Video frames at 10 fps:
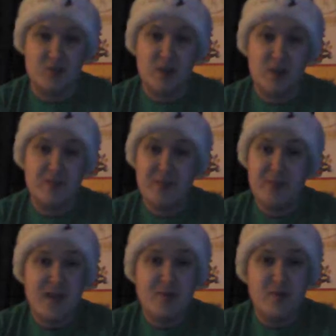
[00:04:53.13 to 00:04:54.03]
one of the
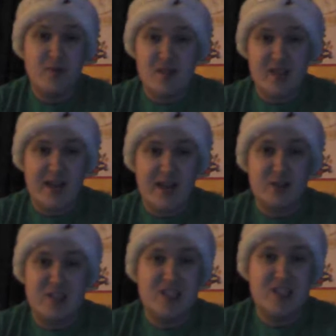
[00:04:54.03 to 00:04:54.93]
many movies that I was
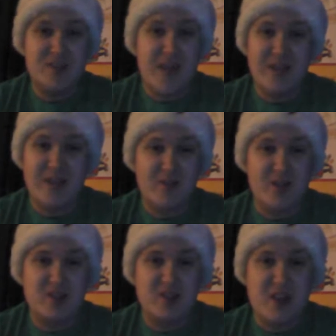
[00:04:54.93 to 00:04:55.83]
anticipating for
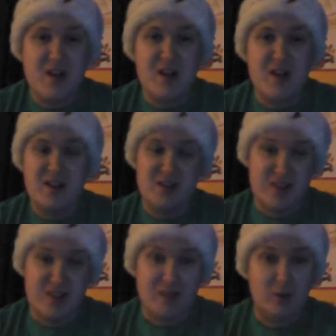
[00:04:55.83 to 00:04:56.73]
this year, the
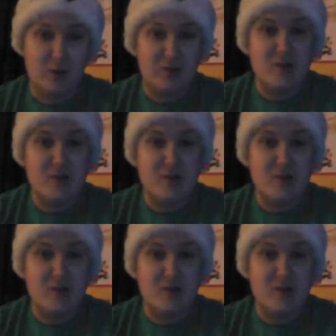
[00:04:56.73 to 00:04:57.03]
sequel to